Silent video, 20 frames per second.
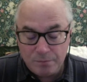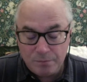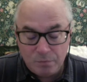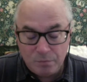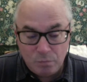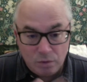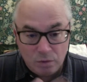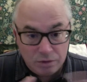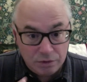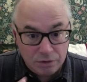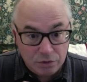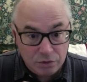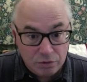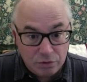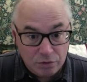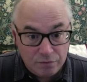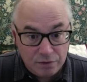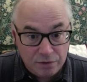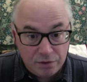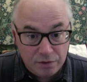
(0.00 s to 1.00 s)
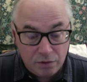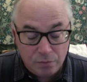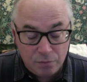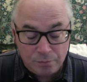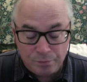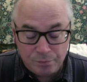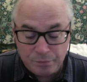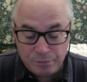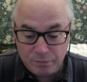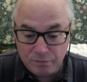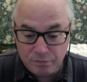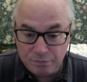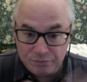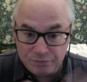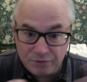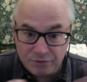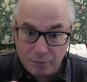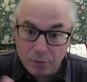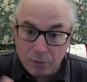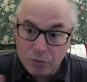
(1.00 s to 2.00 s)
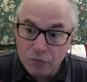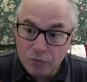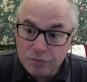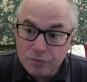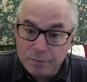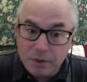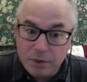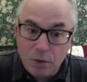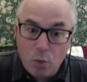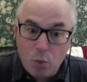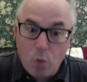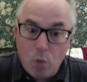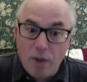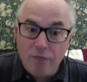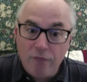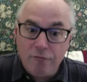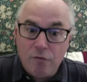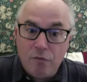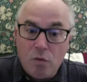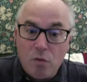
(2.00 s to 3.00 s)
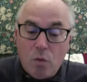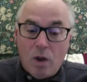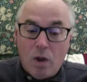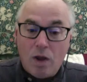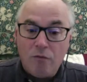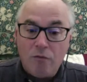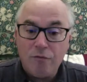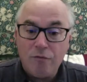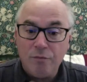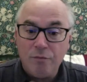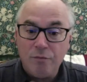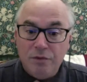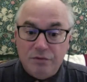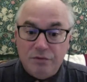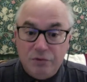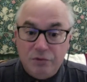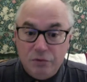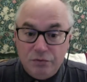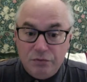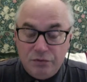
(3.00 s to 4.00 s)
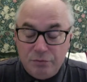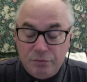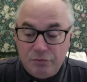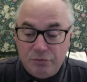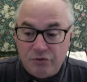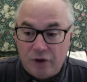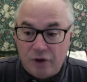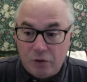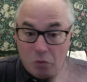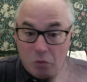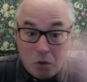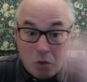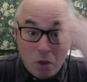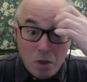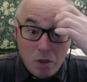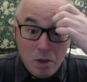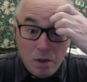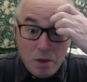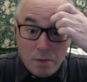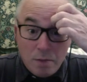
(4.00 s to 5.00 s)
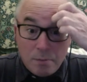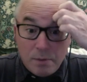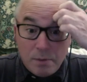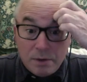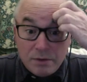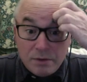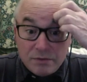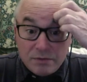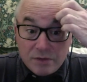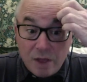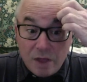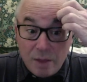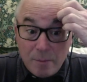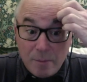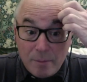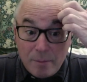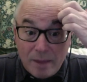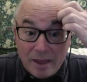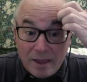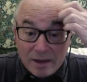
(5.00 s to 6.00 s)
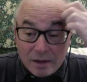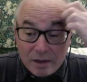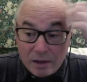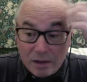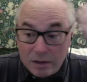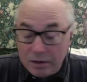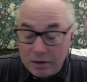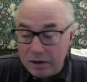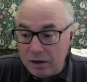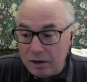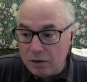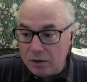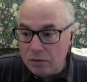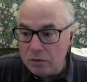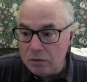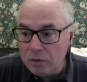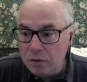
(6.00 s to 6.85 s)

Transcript: Really good video from someone who's been away for a while from his YouTube channel, but he's come back now